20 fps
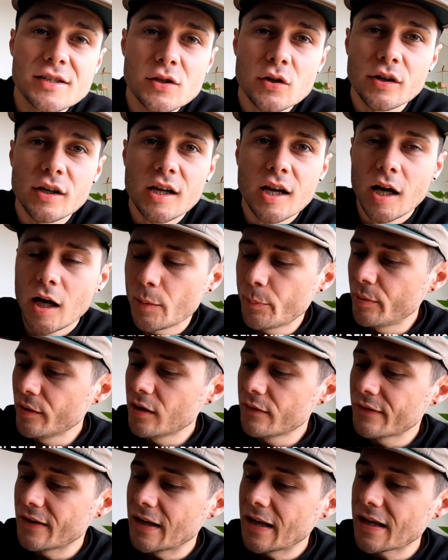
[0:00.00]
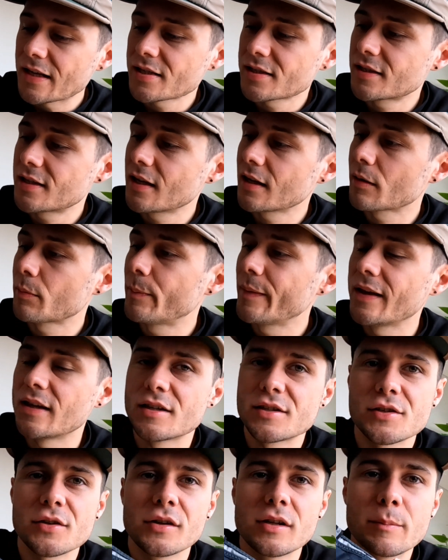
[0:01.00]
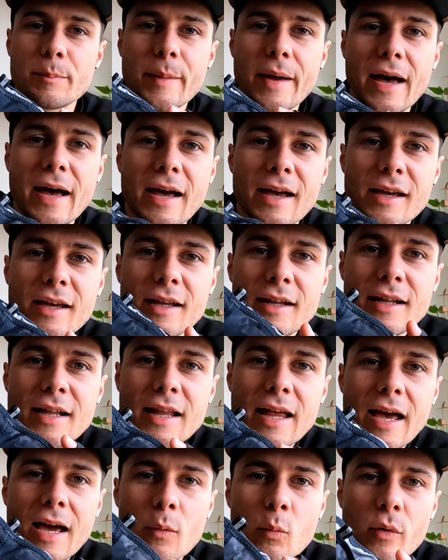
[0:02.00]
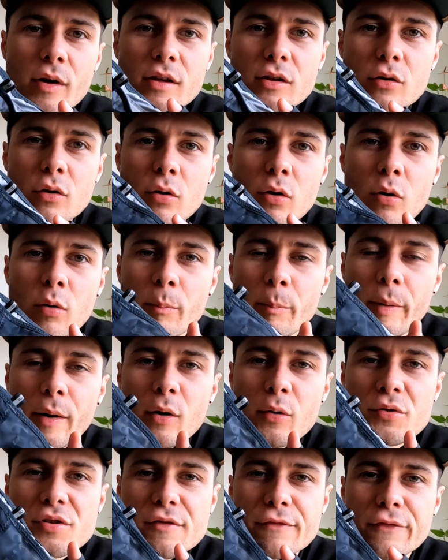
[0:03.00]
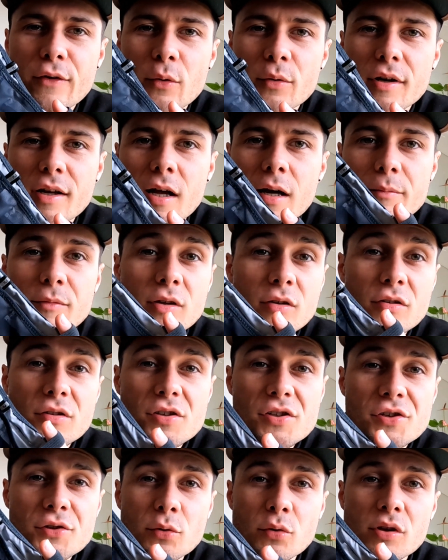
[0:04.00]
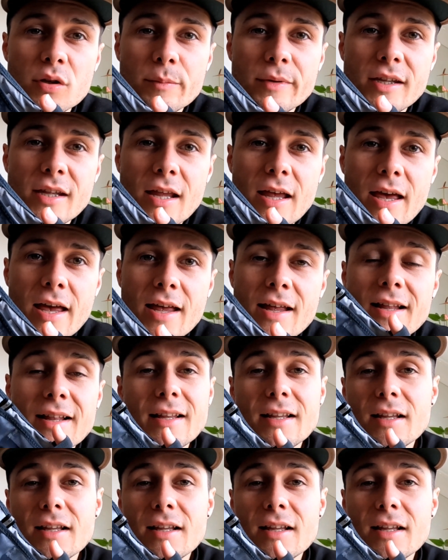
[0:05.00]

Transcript: It's got a couple of elastic bits on the back, and when your poles are folded up, you can store them in there.